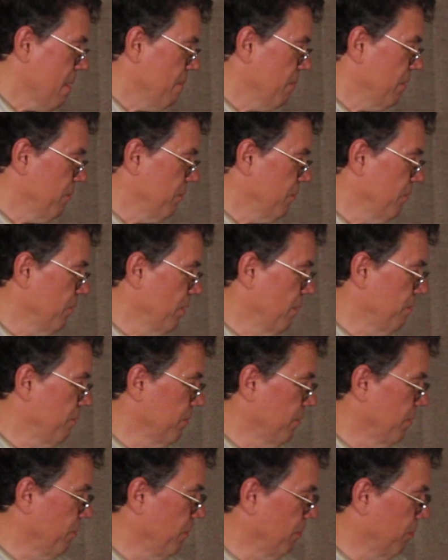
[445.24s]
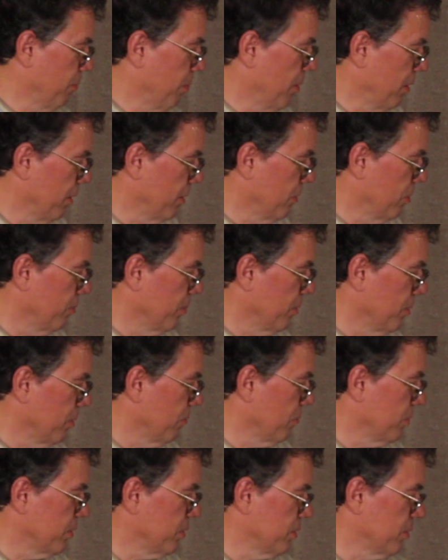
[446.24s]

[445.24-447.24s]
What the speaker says: if you have a polynomial